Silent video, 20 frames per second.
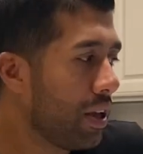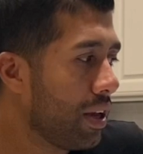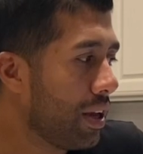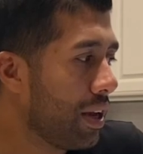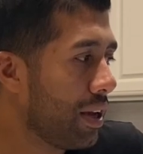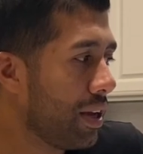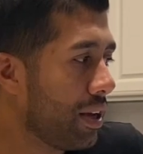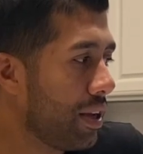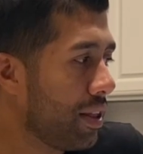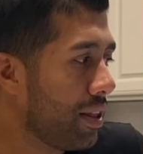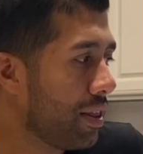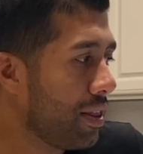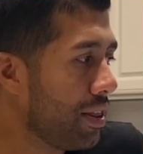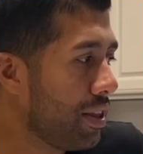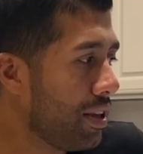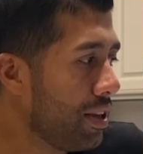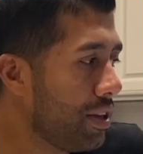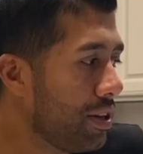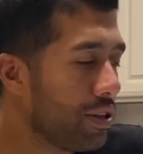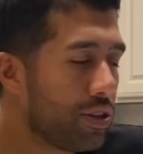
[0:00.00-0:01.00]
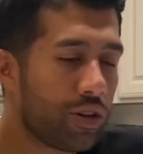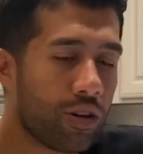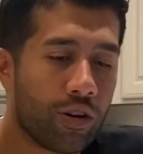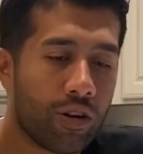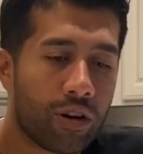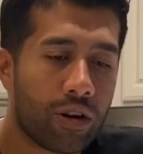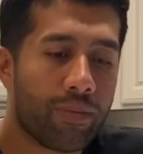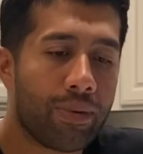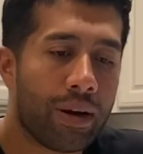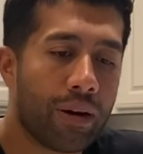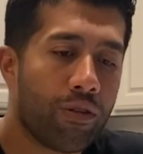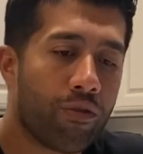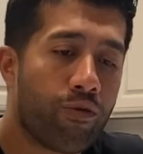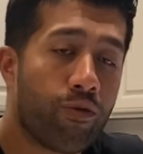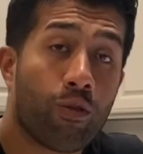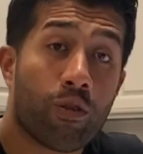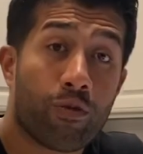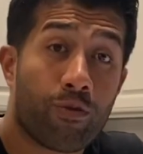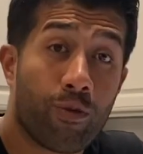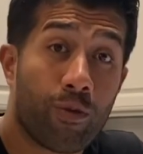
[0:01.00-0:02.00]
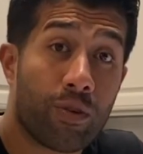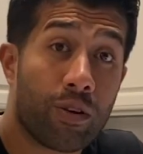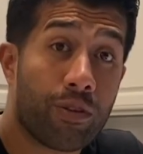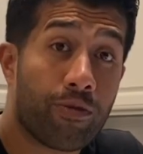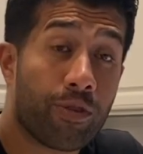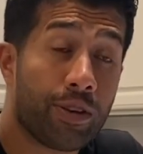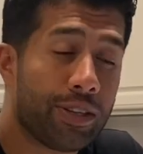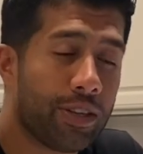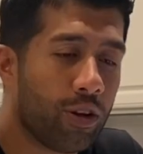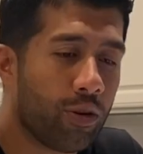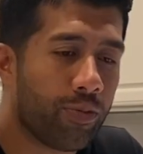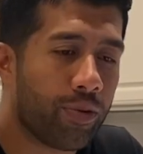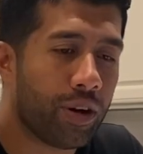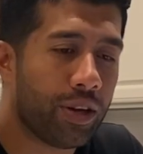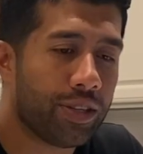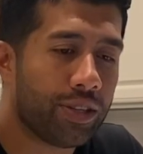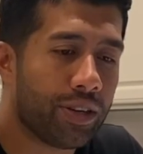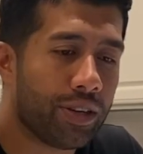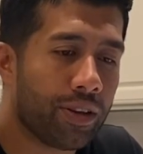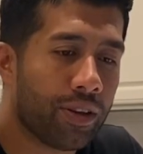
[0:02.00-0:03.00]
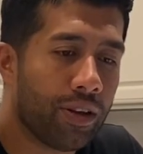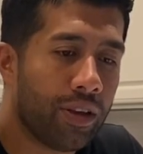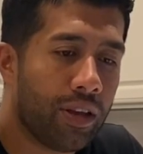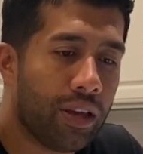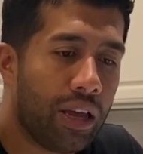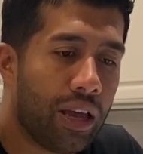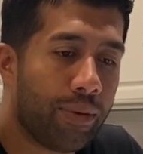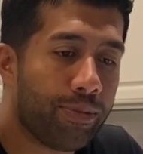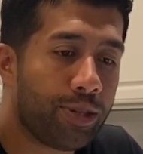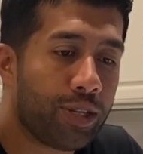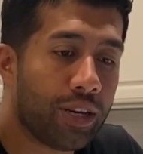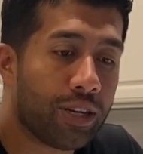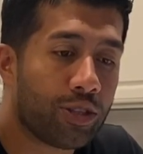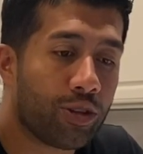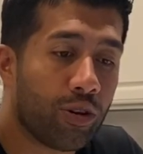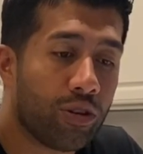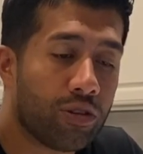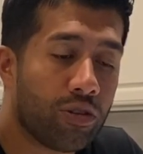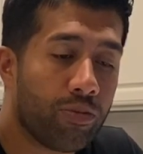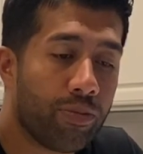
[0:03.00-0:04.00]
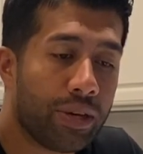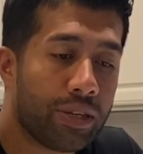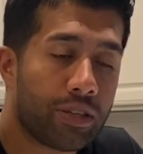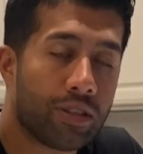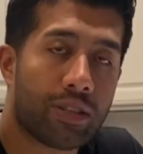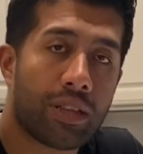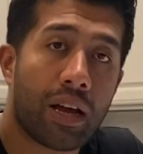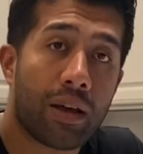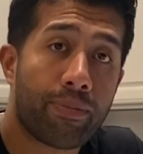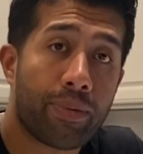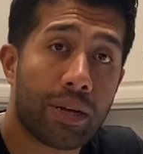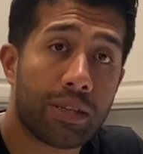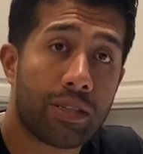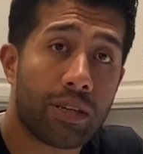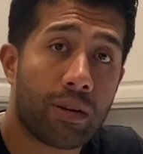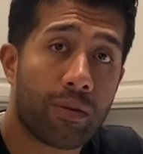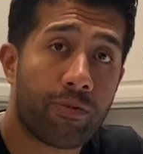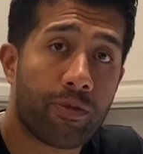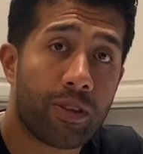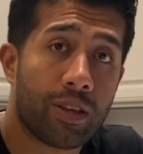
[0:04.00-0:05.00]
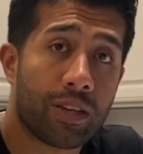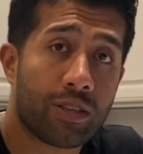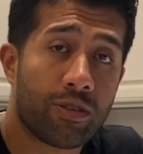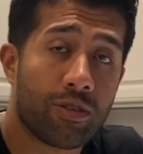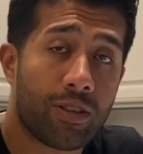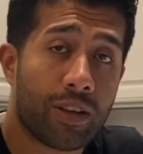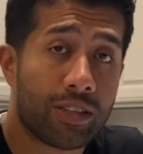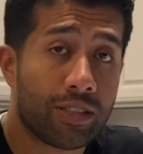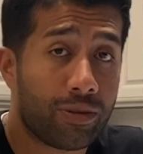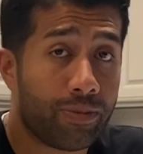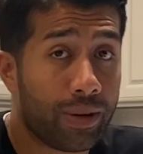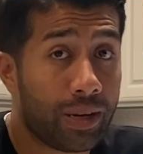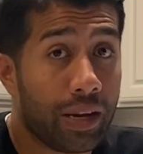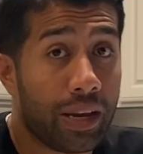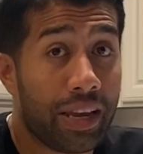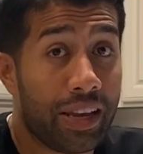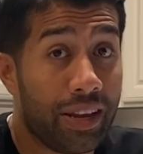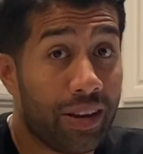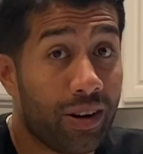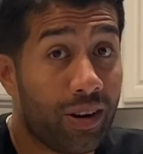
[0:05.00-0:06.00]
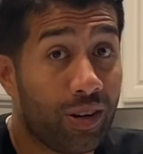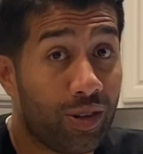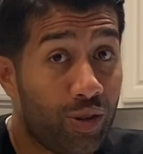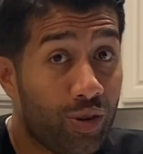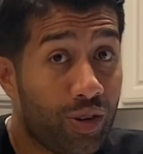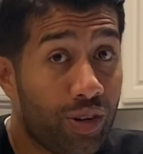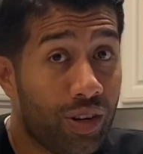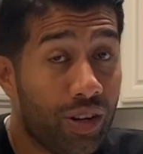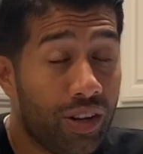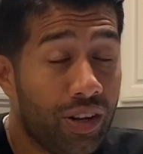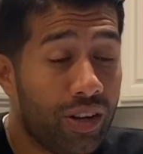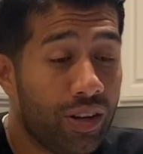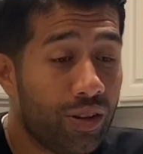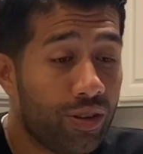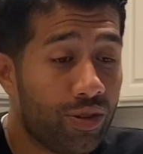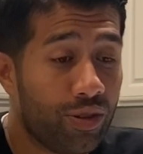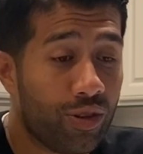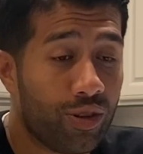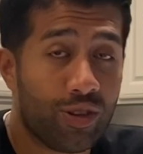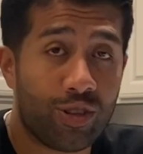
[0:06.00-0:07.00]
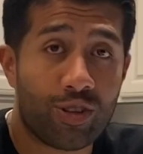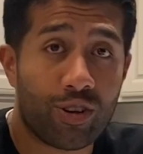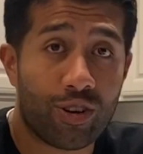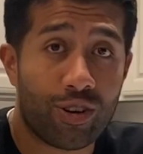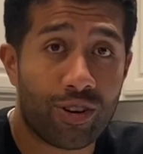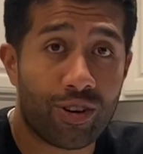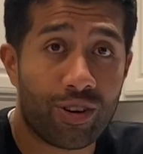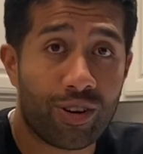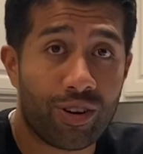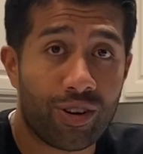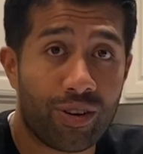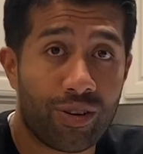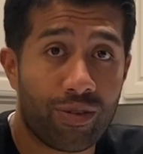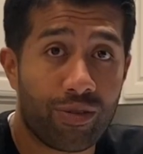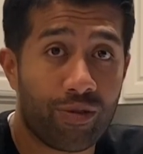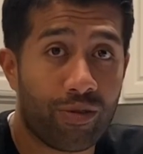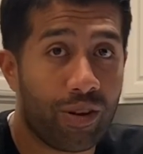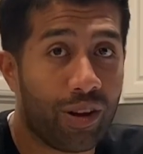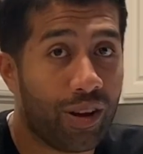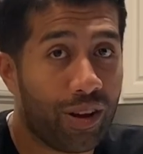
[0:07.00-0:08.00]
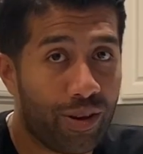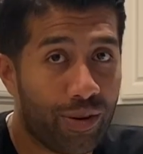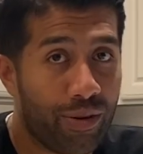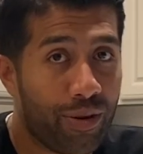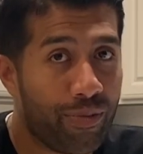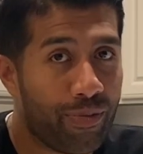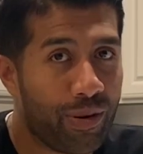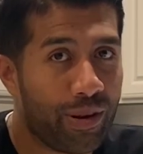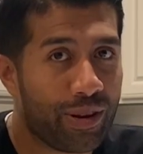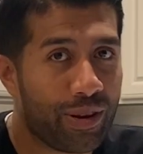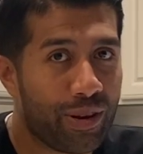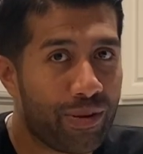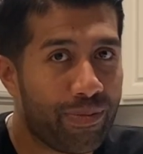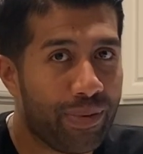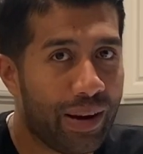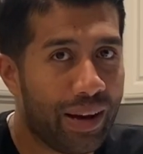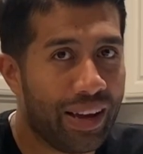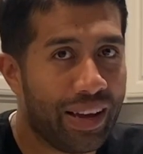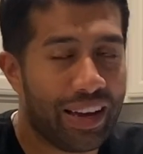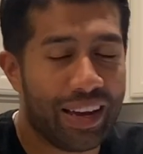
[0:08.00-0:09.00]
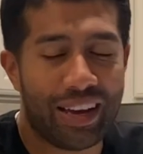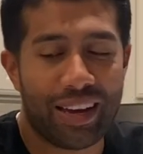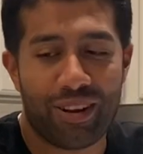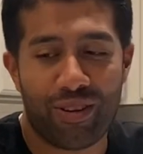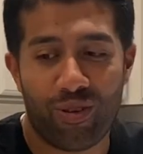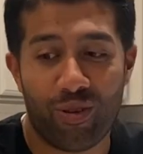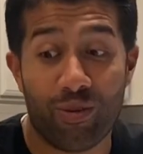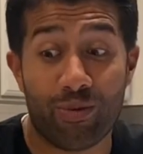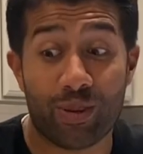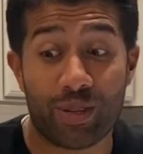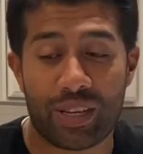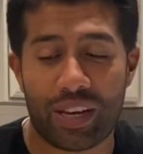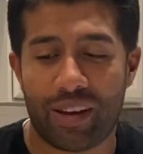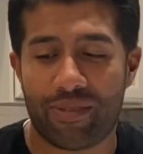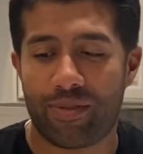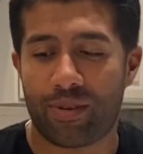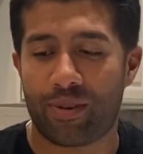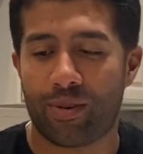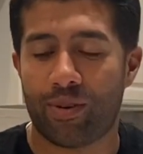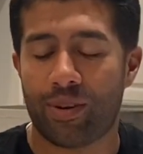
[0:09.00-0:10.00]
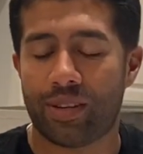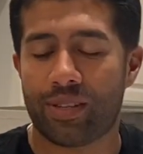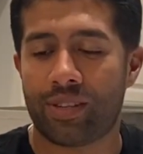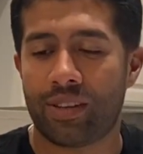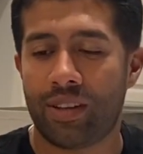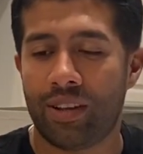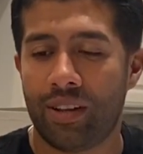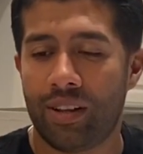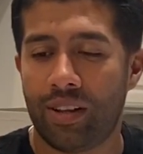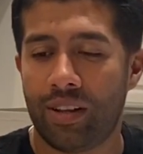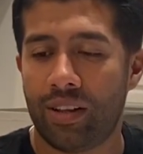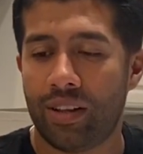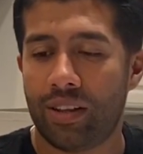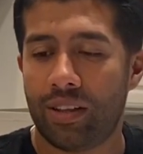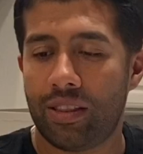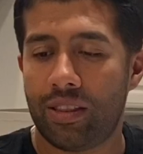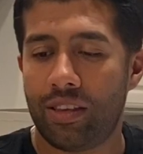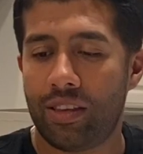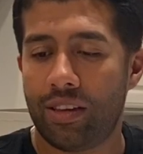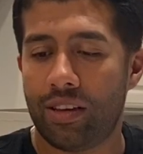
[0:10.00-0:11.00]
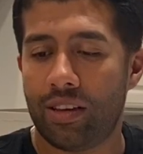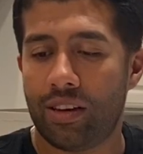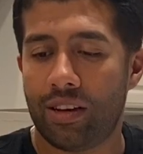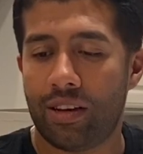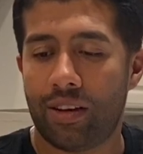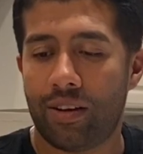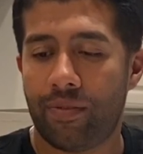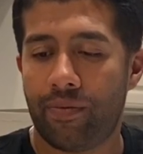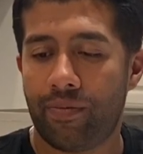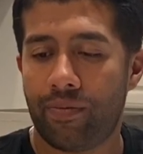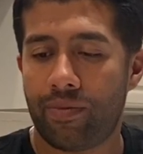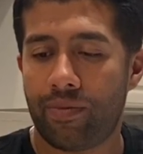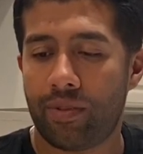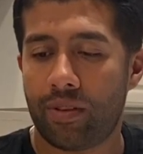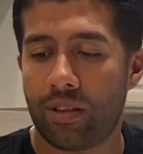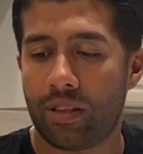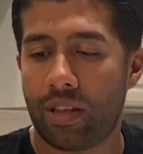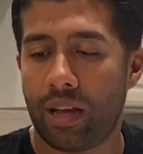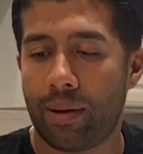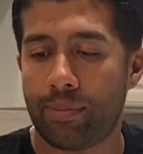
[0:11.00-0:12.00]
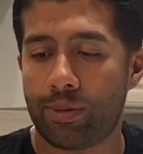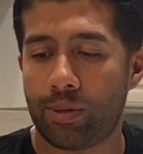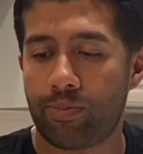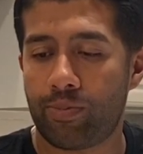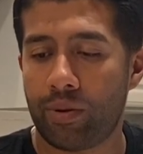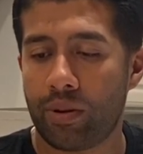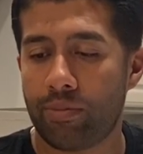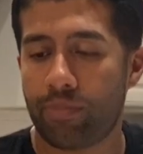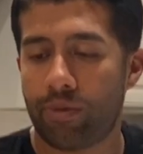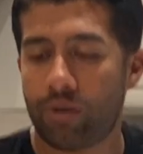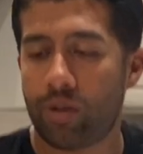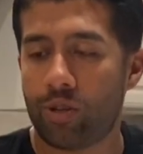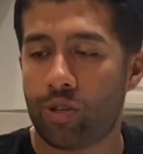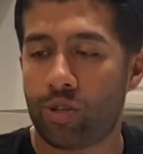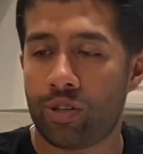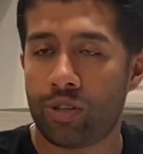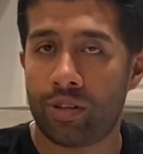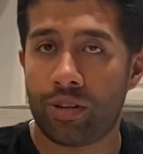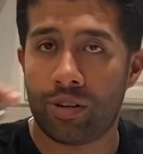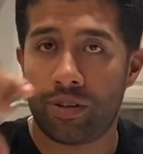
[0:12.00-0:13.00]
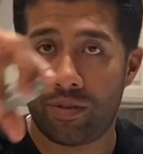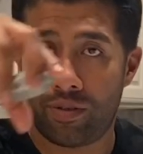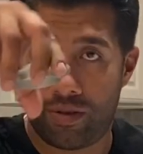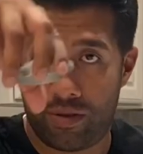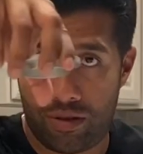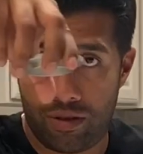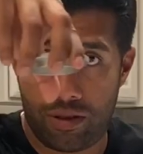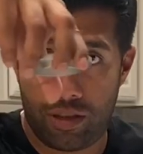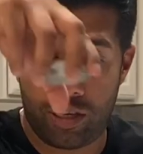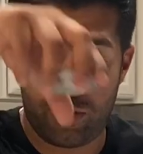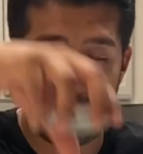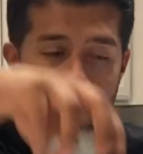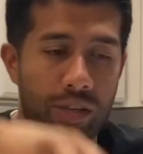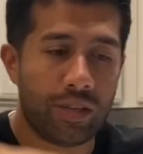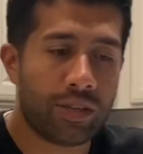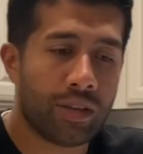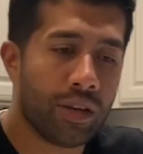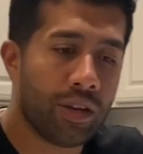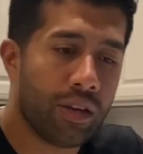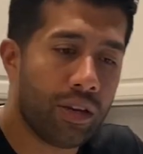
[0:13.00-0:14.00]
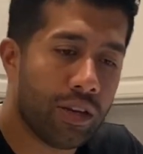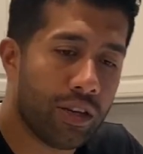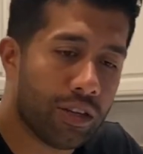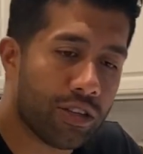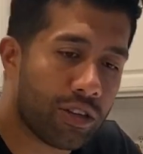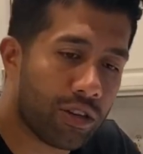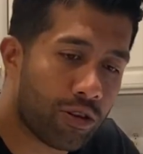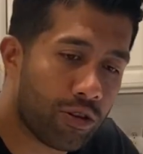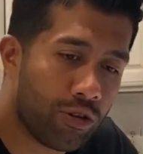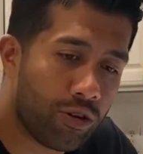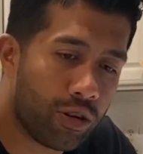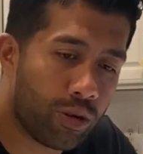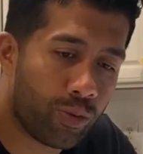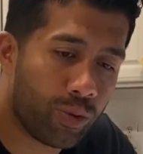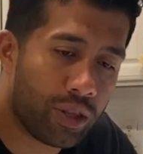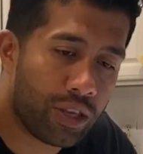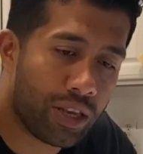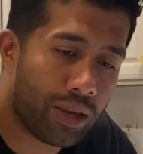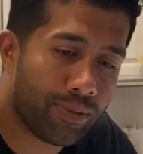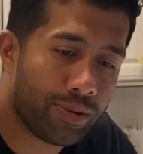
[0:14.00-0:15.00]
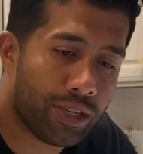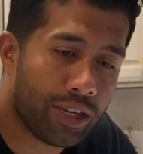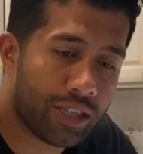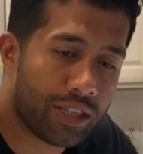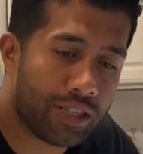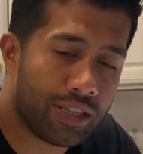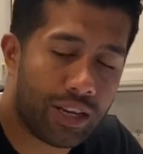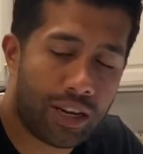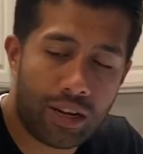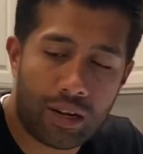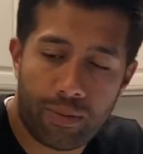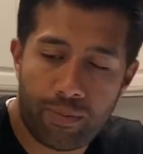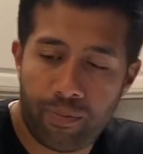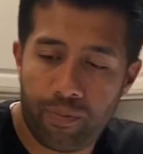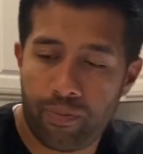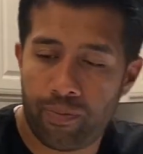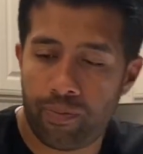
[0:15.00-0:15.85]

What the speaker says: And these are about $440 retail pricing. MCS also makes a top hat setup for the S2000, it's about $800. So these are a pretty good buy at almost half the cost. The top Spring Perch, this piece, is included with the MCS setup.